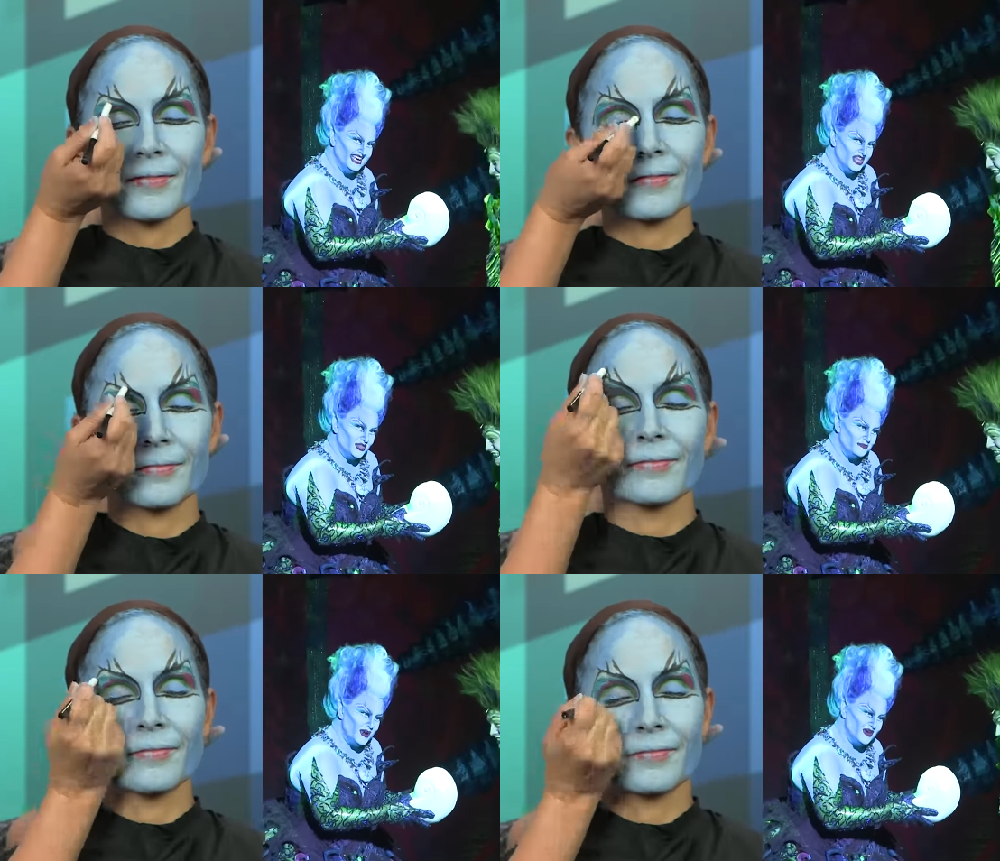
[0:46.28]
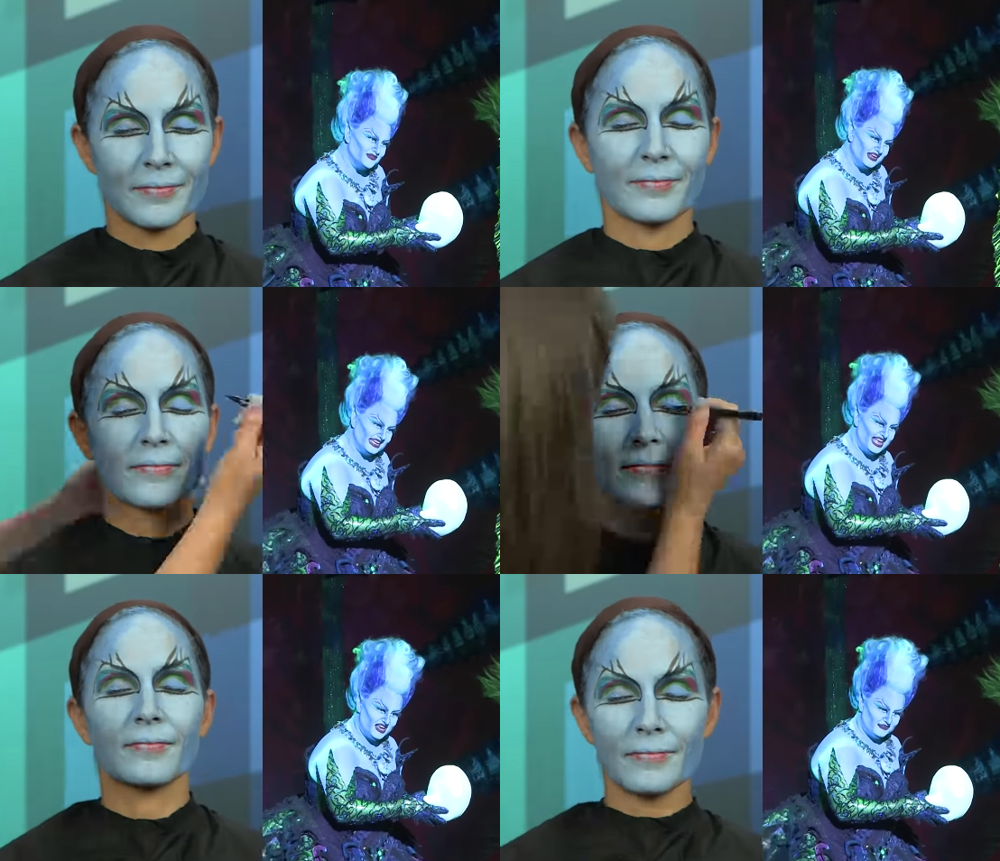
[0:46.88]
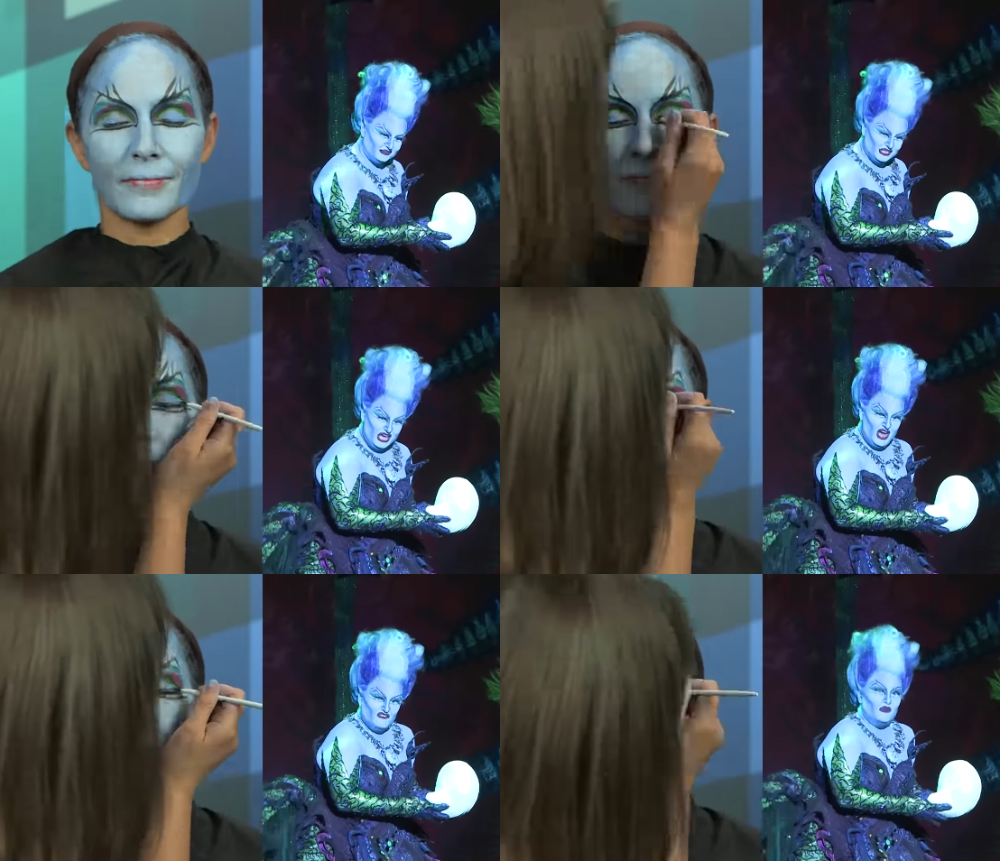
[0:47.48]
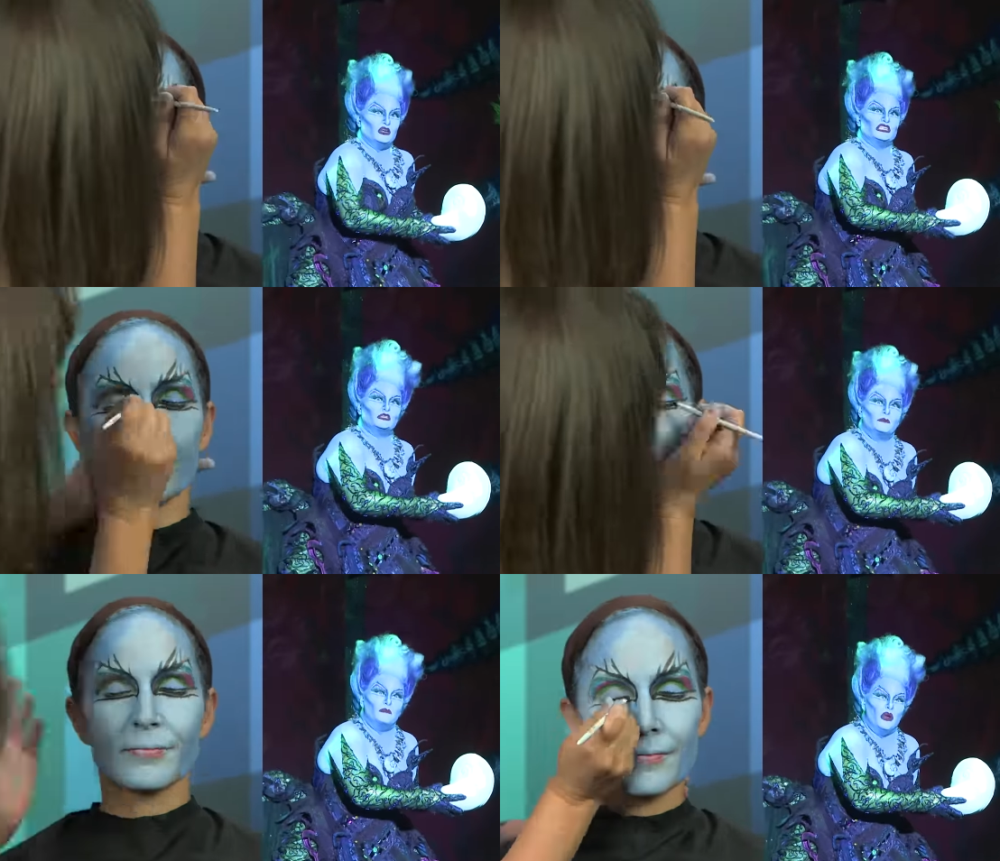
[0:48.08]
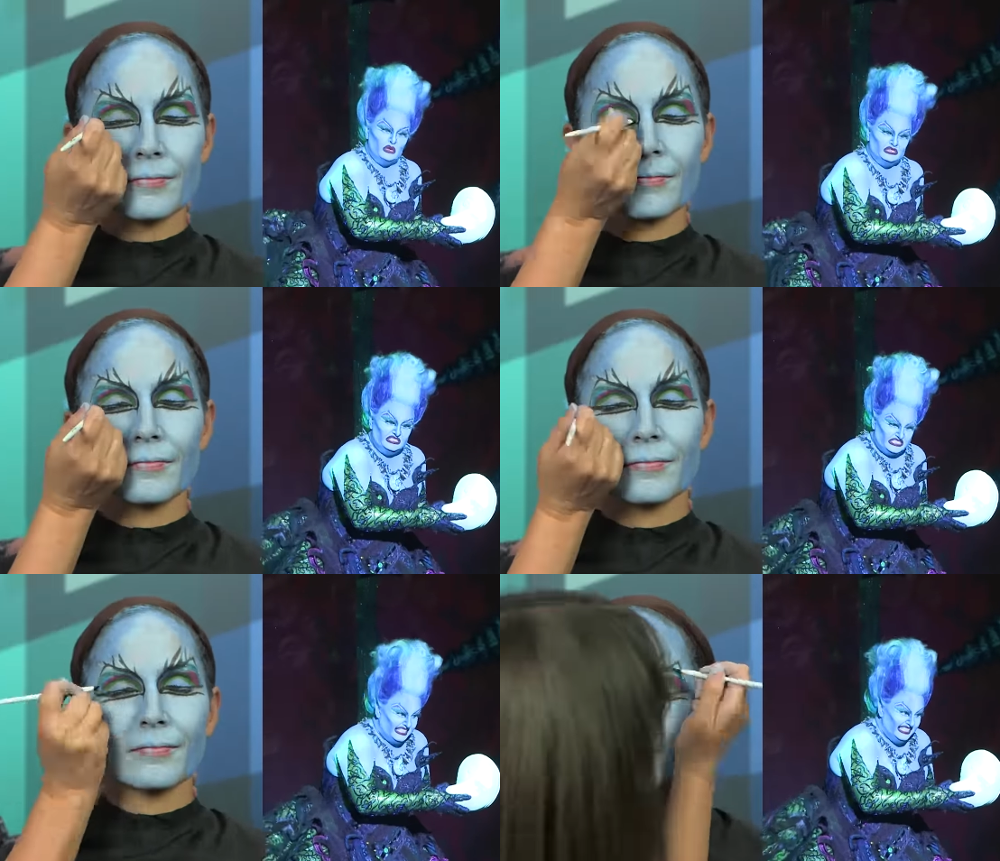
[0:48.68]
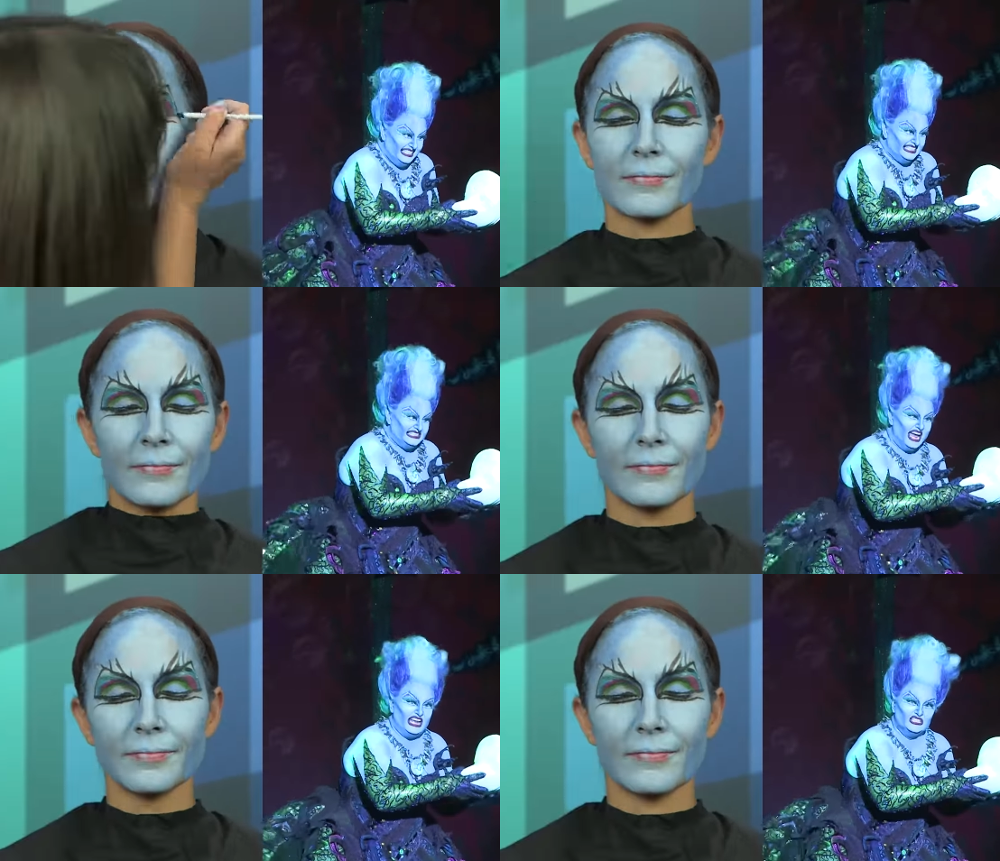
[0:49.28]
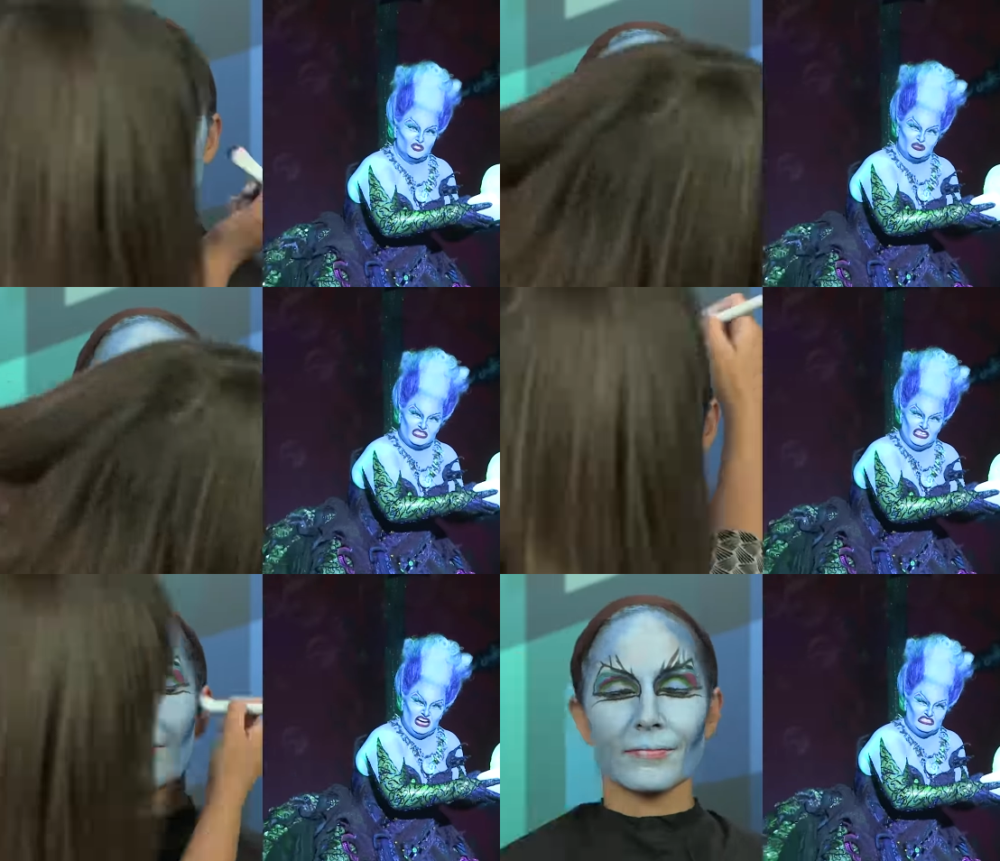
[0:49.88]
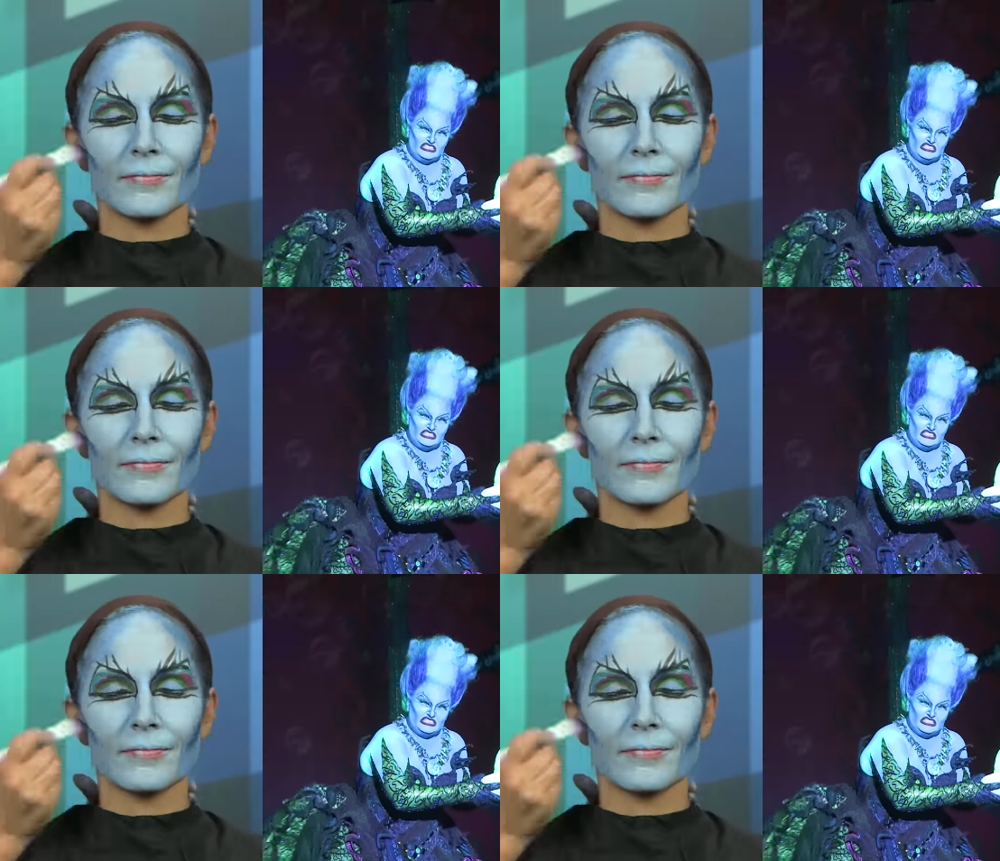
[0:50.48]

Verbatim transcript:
Speaker 1: characteristics uh, that will make you appear more evil.